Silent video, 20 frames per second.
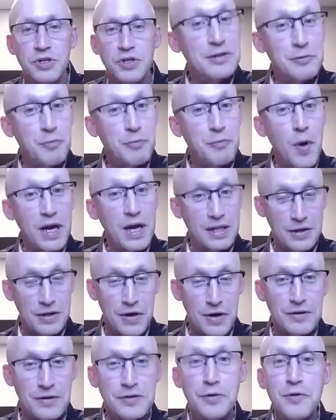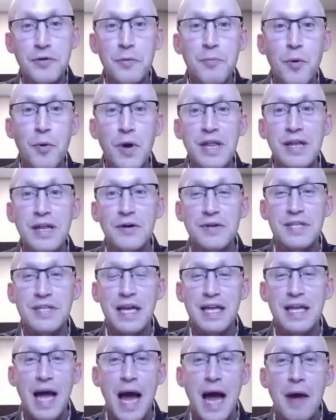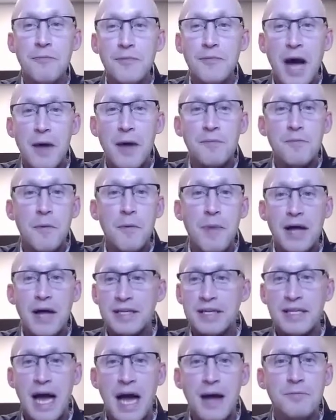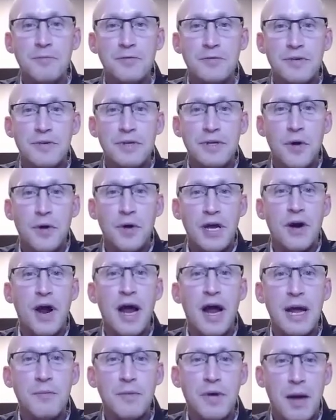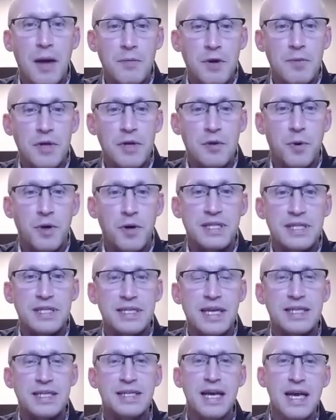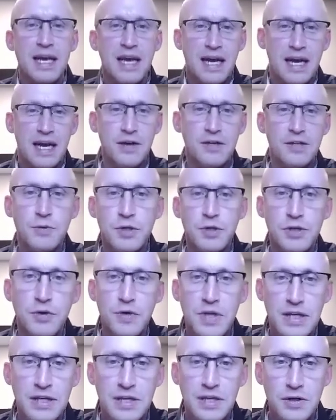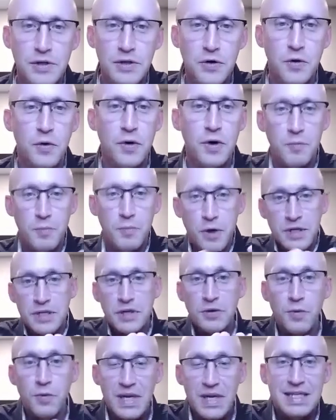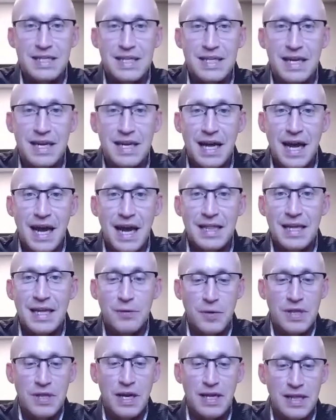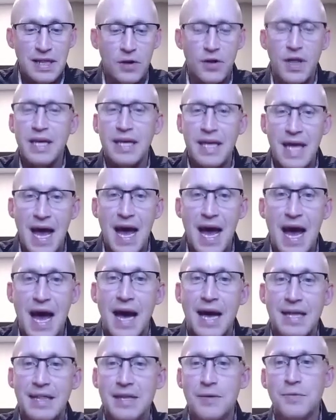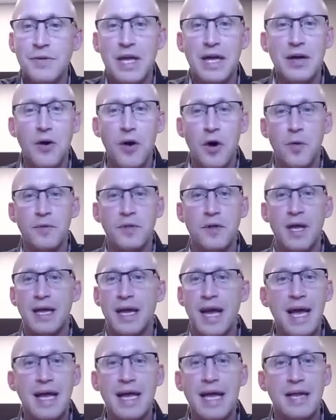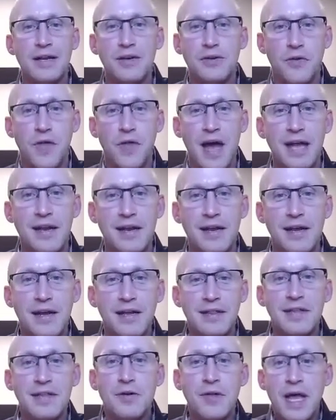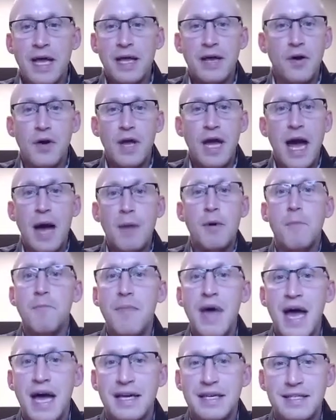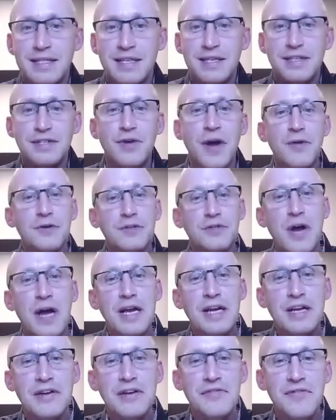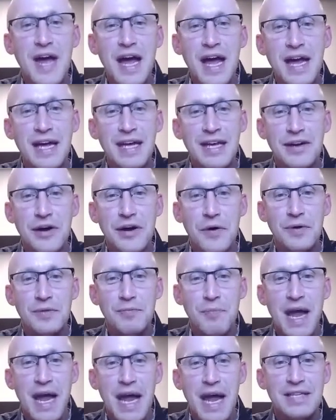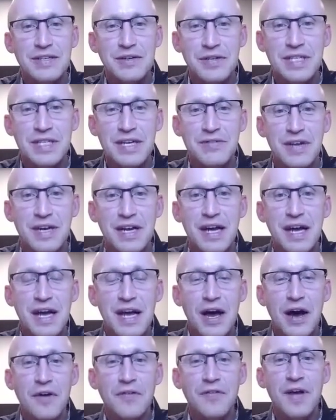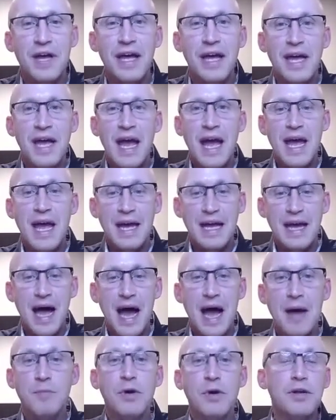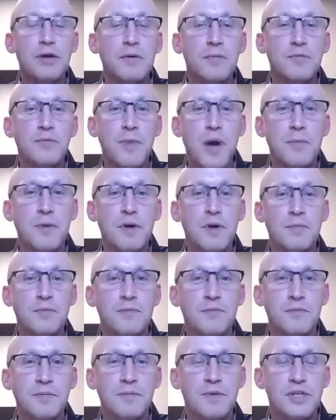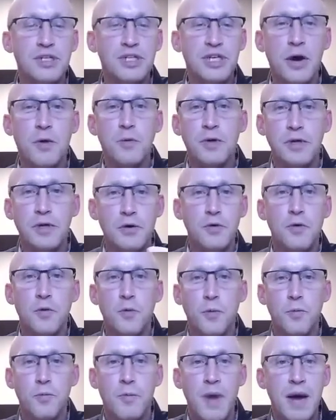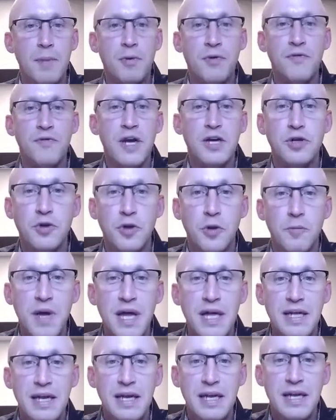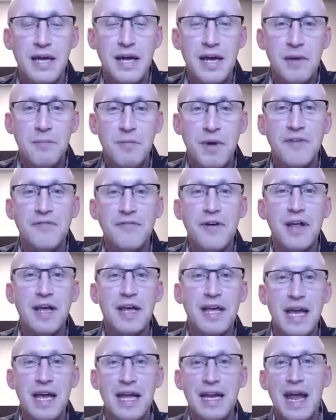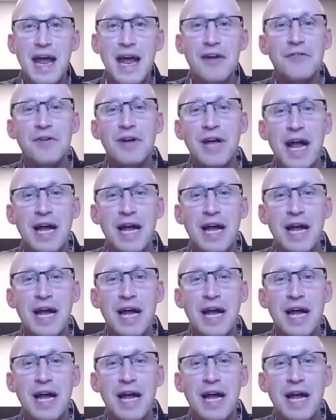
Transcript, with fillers: the point though here. So the point though is like I'm I'm about the I'm you know here I am I'm going to be the person that says here's what you need to do. Person reads it and then when they they're like yeah, and then when they go home and they're like I can't do that then they're like, okay, I'm a mess. So I was trying to convey, you know, with my answers even of, hey, I'm gonna I'm gonna share with you my professional opinion, but I felt like in every